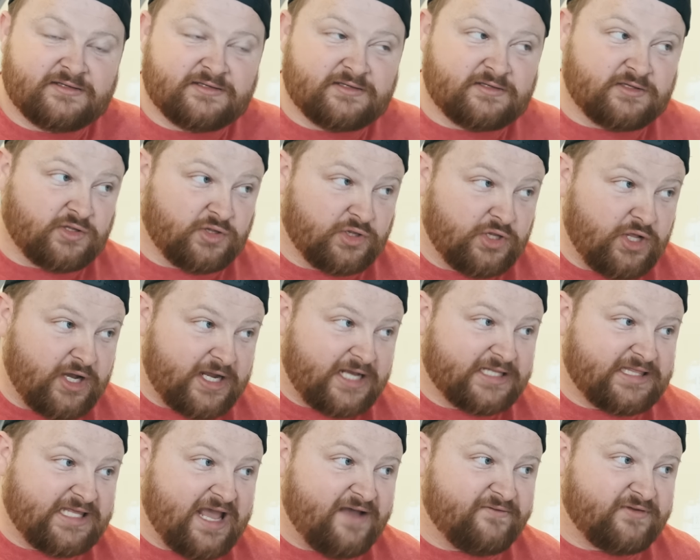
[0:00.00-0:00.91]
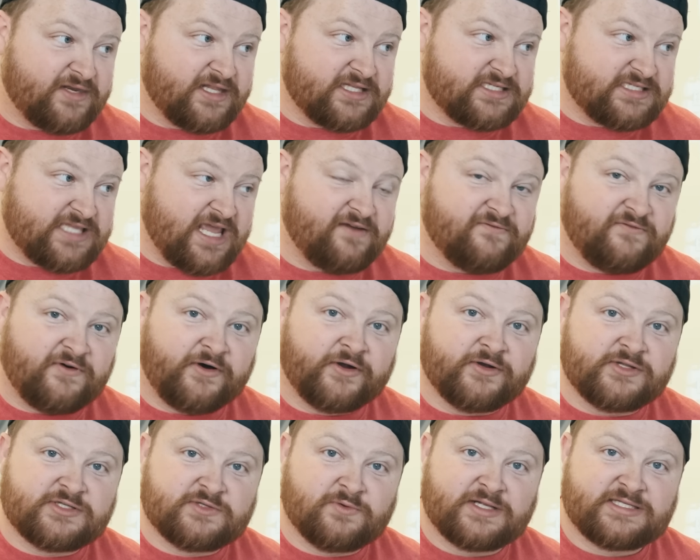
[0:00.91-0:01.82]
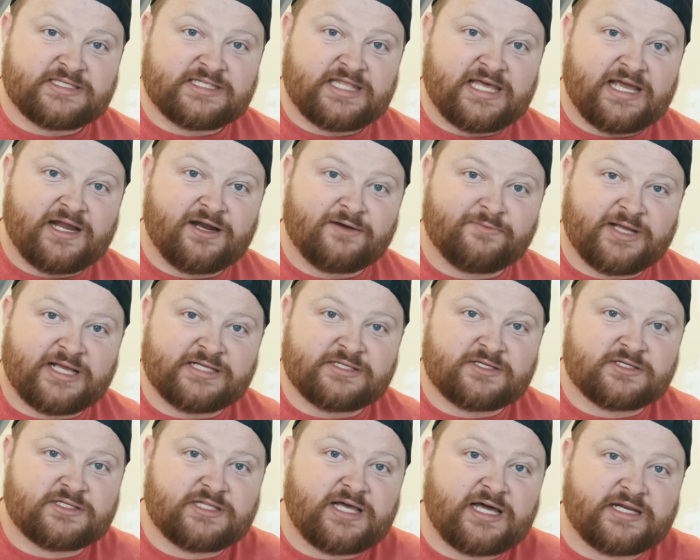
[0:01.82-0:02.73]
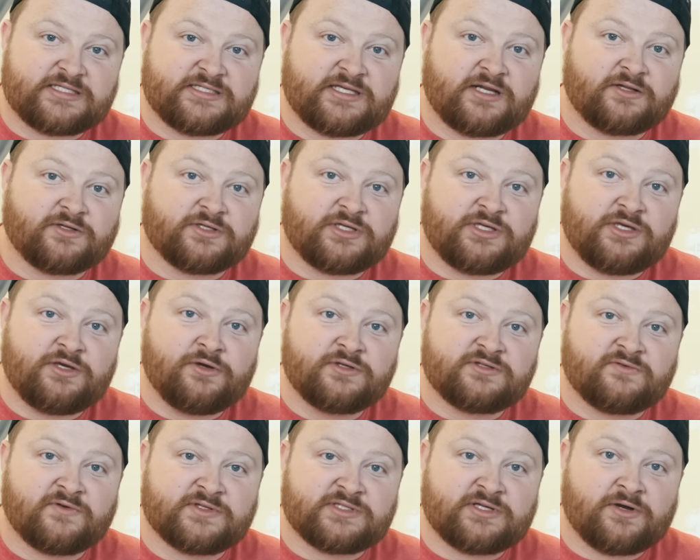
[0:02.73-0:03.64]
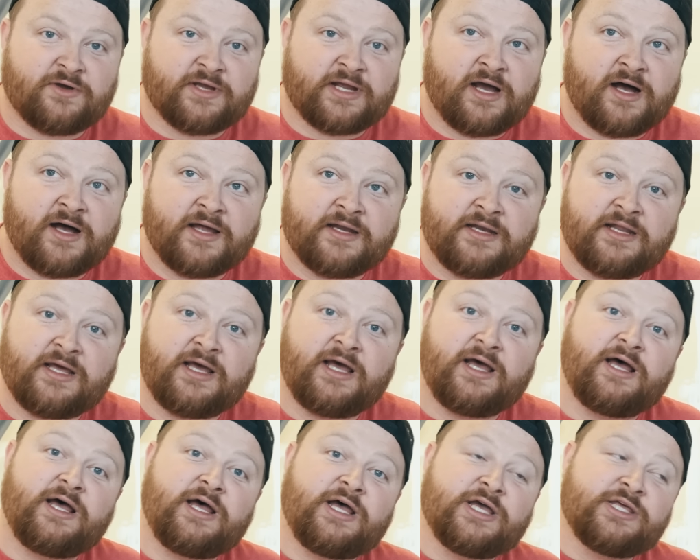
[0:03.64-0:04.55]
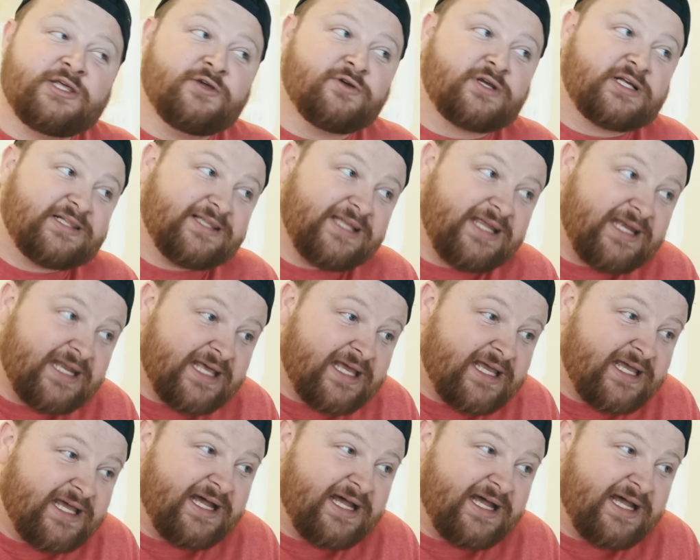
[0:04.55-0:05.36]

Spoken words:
look at the evidence, take photos of what's there, because there's a lot of subtle cues of what's going on. You clean it,